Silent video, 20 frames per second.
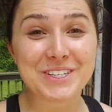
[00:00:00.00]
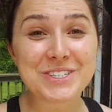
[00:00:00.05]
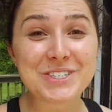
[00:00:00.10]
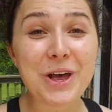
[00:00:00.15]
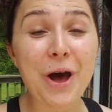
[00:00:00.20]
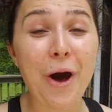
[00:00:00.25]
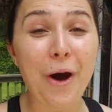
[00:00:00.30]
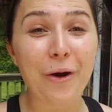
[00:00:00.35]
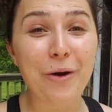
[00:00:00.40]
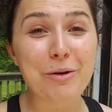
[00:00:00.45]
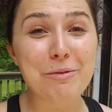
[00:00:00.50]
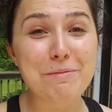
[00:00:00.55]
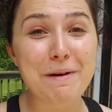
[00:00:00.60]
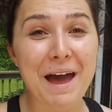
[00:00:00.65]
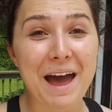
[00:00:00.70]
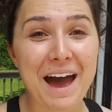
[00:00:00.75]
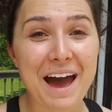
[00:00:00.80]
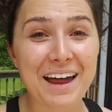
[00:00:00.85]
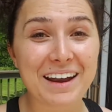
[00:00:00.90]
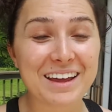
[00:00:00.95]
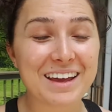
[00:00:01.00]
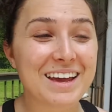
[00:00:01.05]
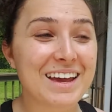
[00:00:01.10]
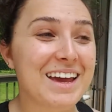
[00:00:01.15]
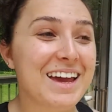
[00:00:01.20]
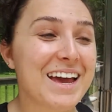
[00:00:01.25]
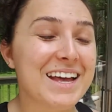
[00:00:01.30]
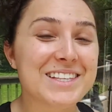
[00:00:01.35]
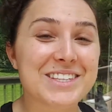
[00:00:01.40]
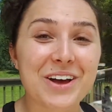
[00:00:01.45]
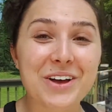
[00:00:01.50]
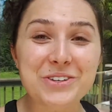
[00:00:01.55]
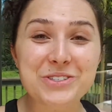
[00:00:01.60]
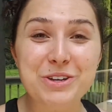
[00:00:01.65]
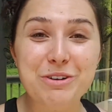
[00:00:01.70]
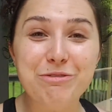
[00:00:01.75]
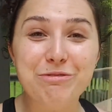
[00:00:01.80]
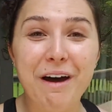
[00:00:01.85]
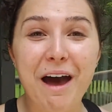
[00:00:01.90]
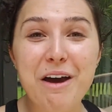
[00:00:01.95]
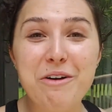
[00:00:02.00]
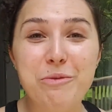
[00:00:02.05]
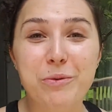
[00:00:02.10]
so bad. It's also five